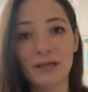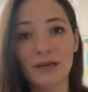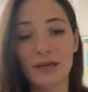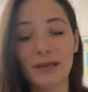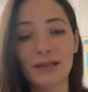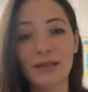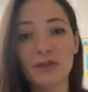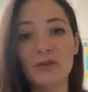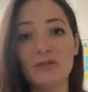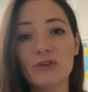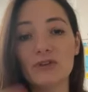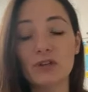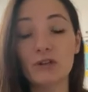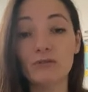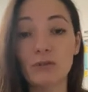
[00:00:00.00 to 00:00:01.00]
And then all of a
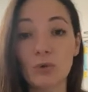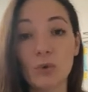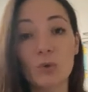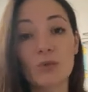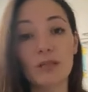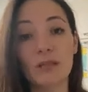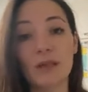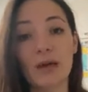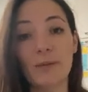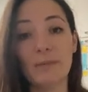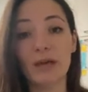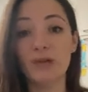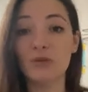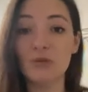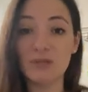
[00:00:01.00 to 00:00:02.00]
sudden you're recording them
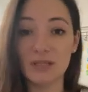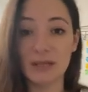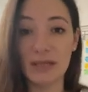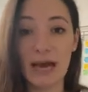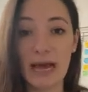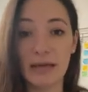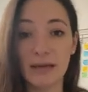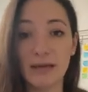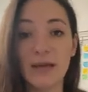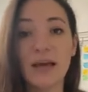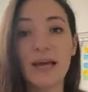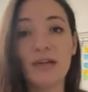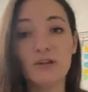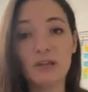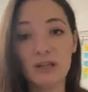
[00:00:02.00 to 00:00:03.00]
and using that,
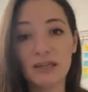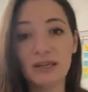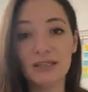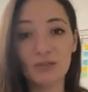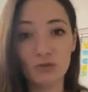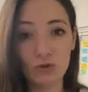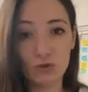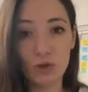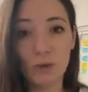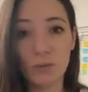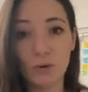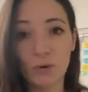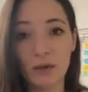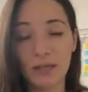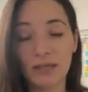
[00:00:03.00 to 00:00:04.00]
and you can get into
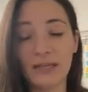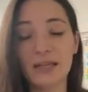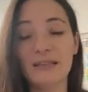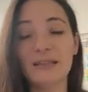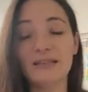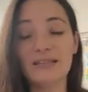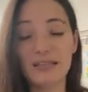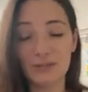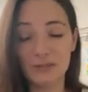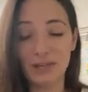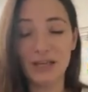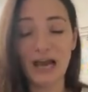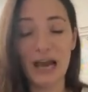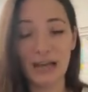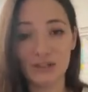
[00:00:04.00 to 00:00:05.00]
trouble, and they can
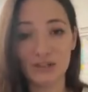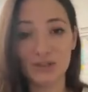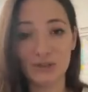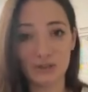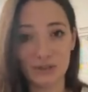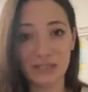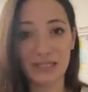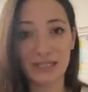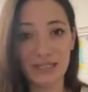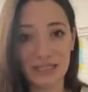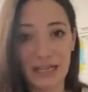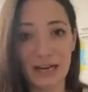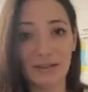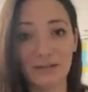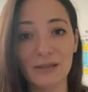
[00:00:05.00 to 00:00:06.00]
definitely ask you to take it
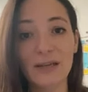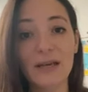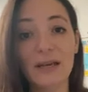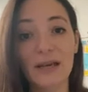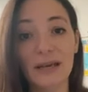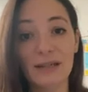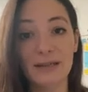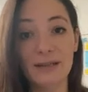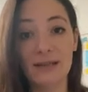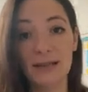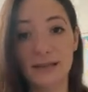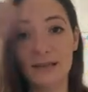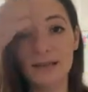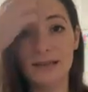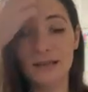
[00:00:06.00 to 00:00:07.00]
down,
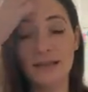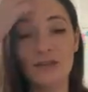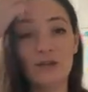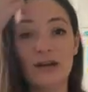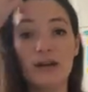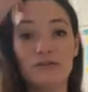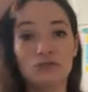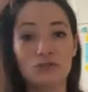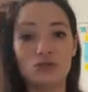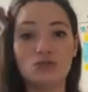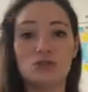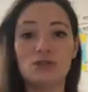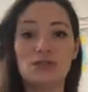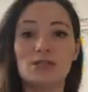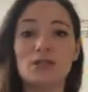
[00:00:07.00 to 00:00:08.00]
and you'll have no
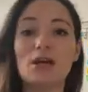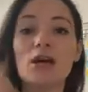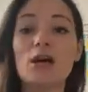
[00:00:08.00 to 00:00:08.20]
choice.